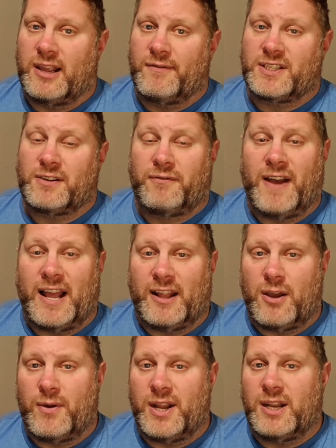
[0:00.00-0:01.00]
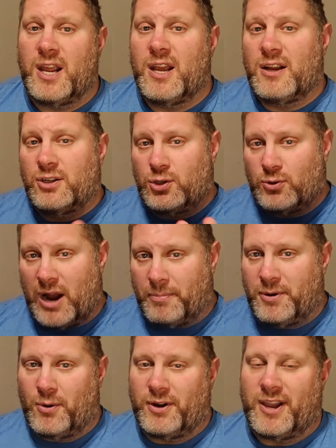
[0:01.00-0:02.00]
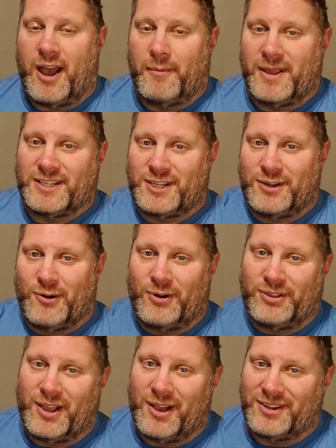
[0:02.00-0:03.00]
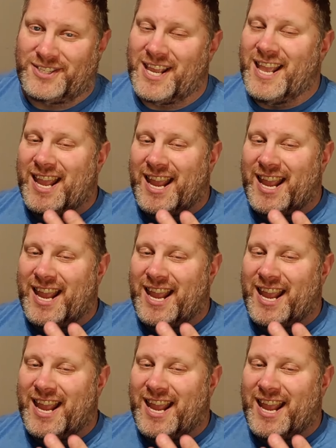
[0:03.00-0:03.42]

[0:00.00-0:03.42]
Give us a follow and drop your comments, your thoughts,